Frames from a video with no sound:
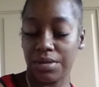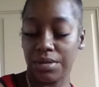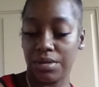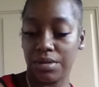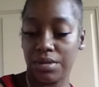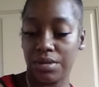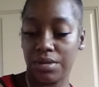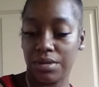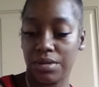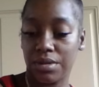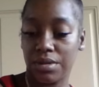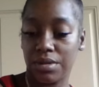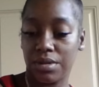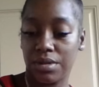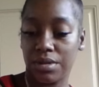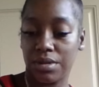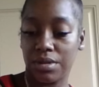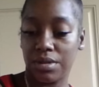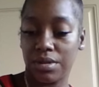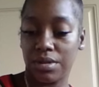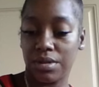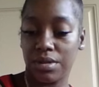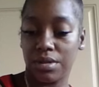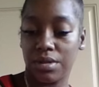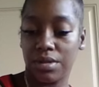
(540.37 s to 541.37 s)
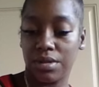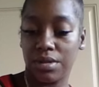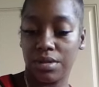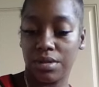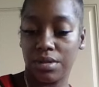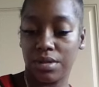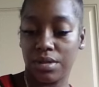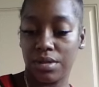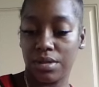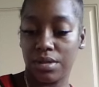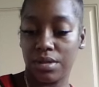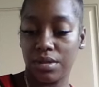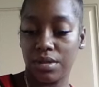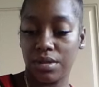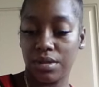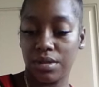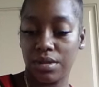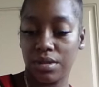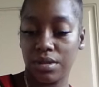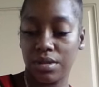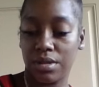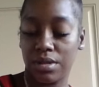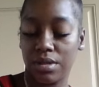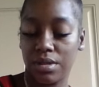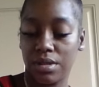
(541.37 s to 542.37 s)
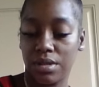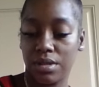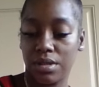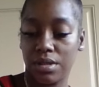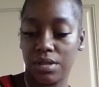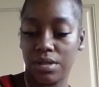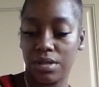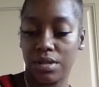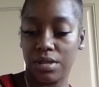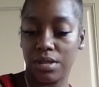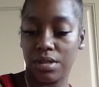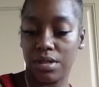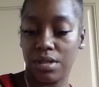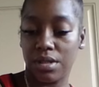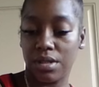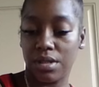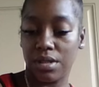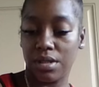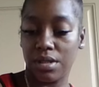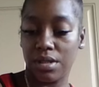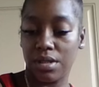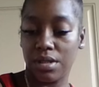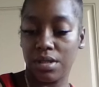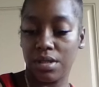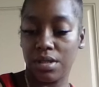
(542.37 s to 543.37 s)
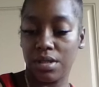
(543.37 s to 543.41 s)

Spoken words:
(silence)